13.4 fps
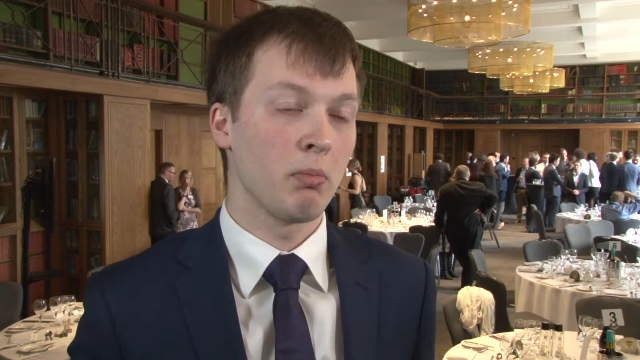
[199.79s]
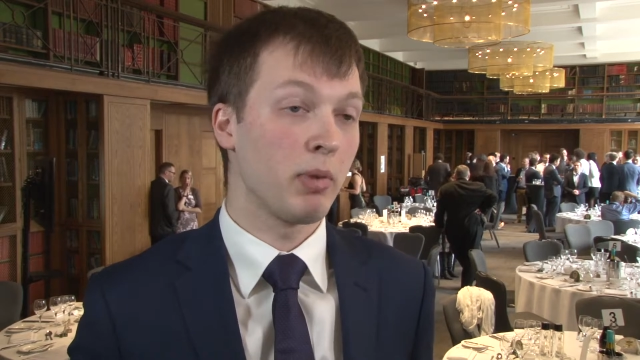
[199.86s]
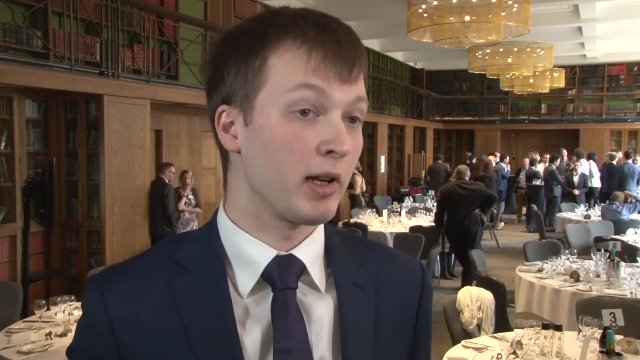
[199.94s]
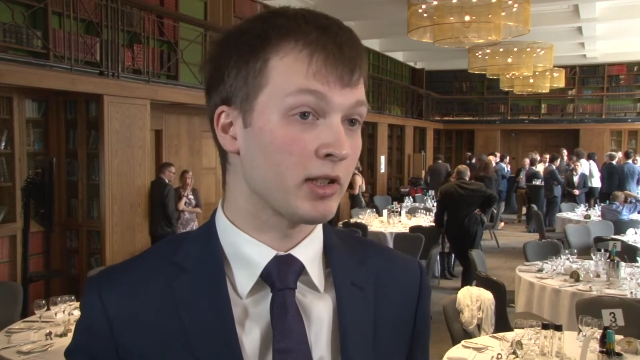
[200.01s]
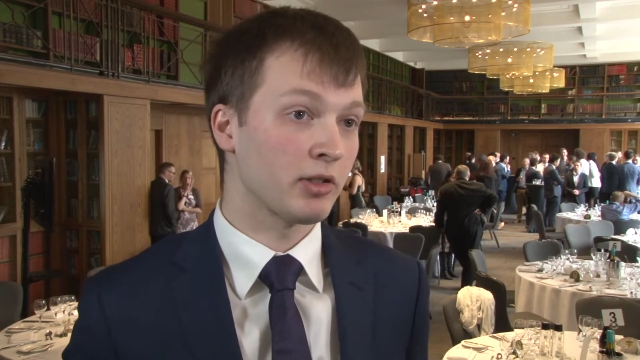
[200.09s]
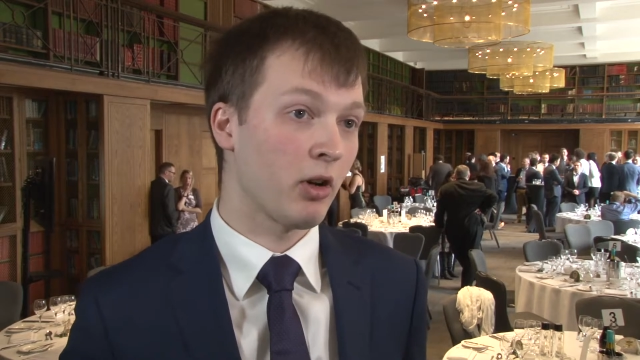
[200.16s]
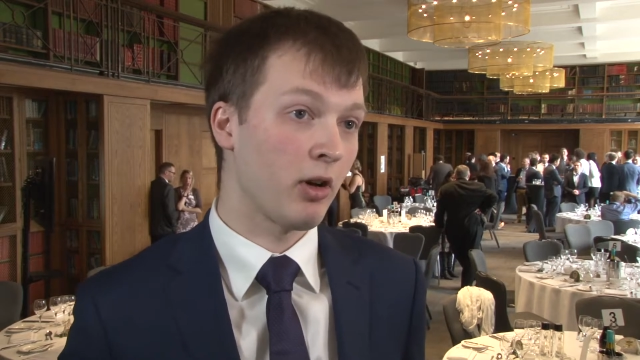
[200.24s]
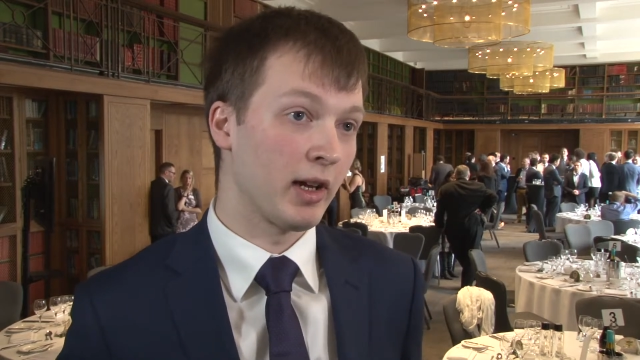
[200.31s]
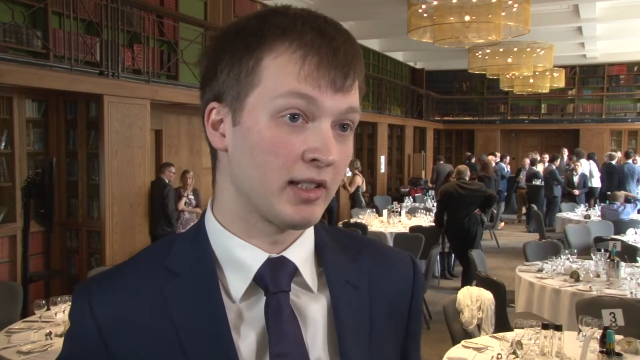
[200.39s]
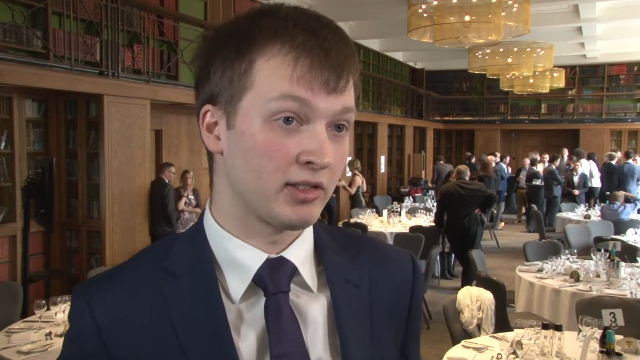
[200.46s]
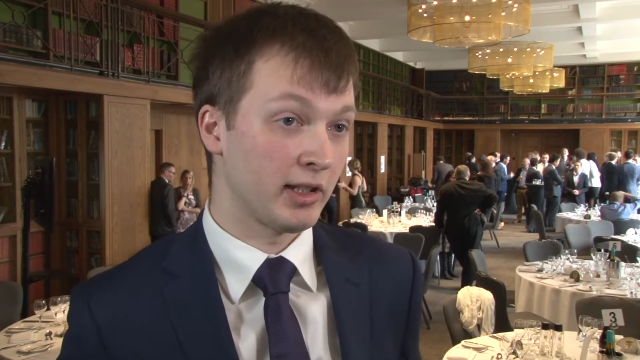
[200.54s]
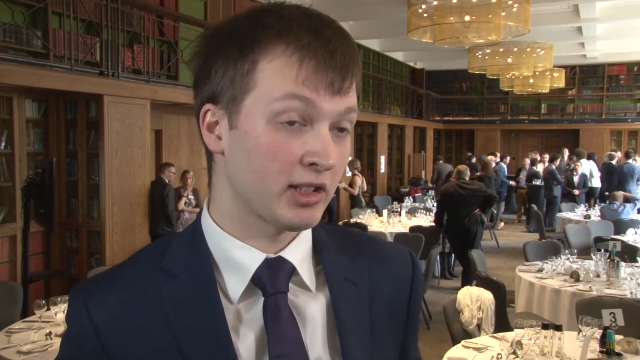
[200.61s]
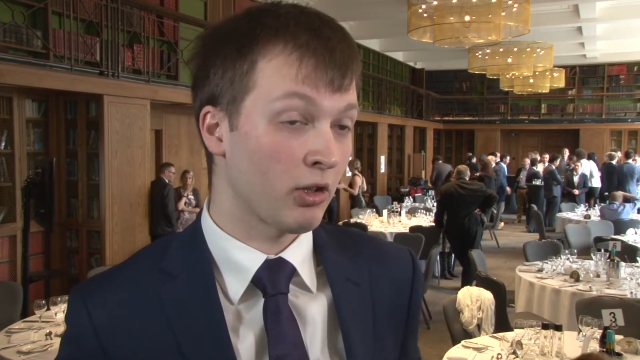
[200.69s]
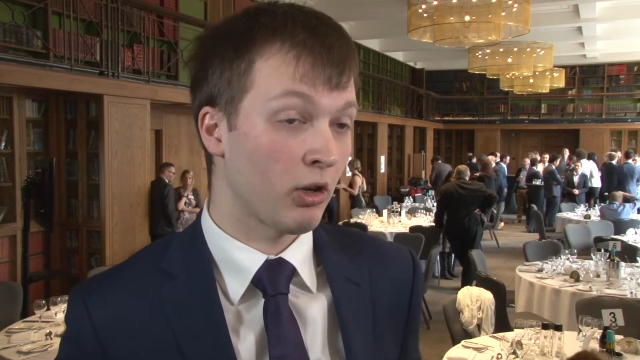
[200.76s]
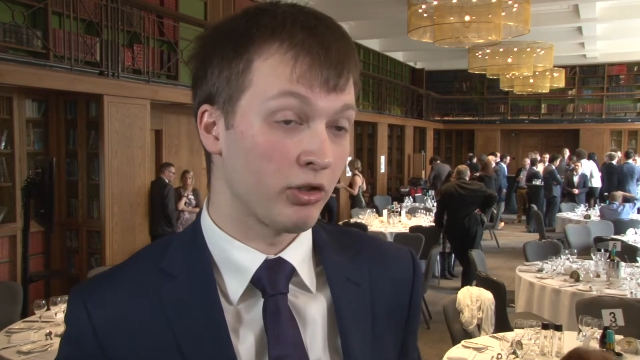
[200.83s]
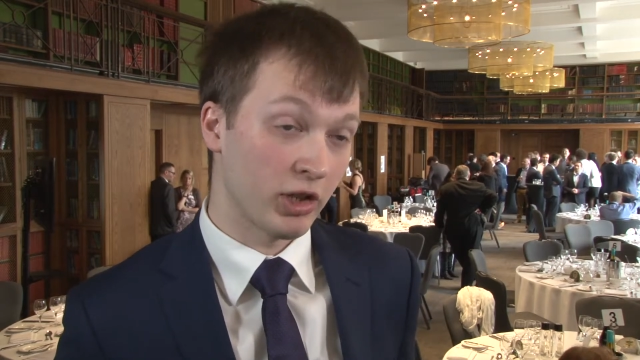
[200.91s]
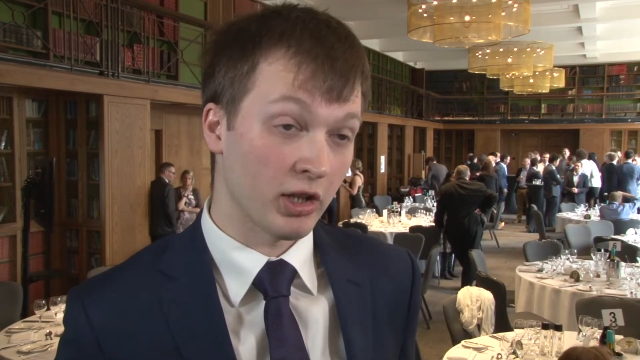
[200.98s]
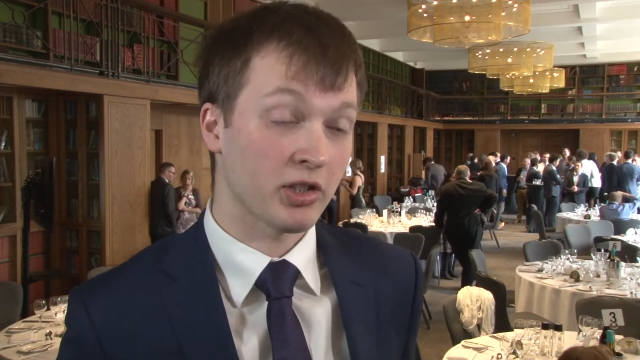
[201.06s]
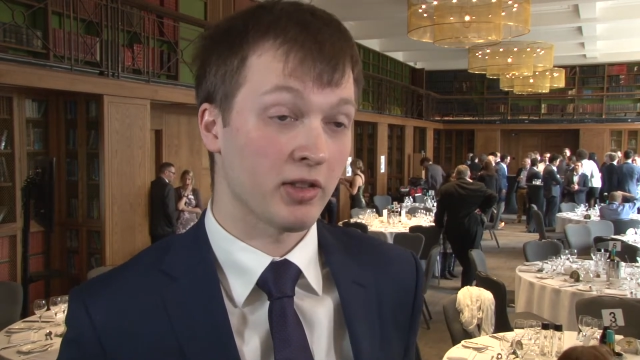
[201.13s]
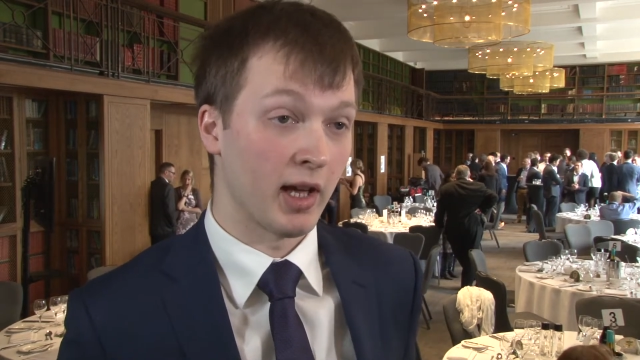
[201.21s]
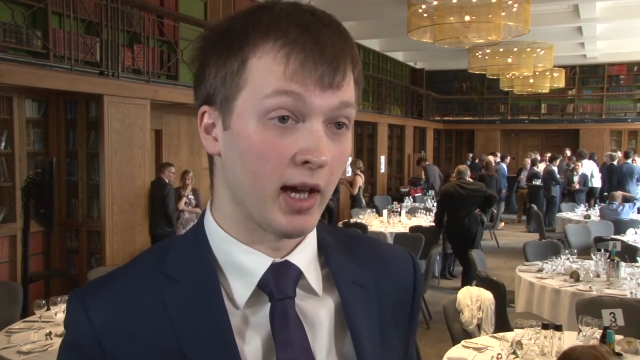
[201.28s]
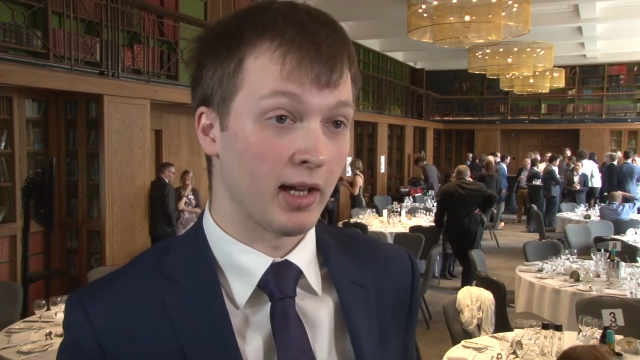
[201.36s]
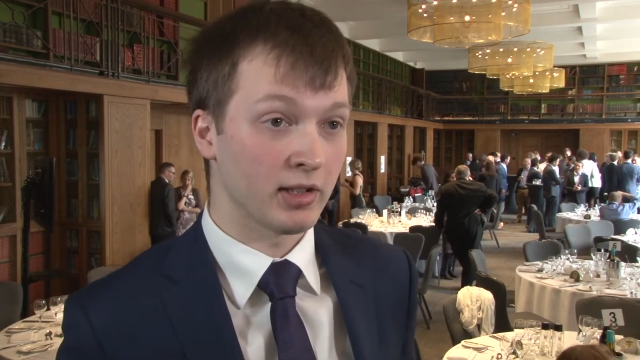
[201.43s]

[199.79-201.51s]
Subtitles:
But it's not just that.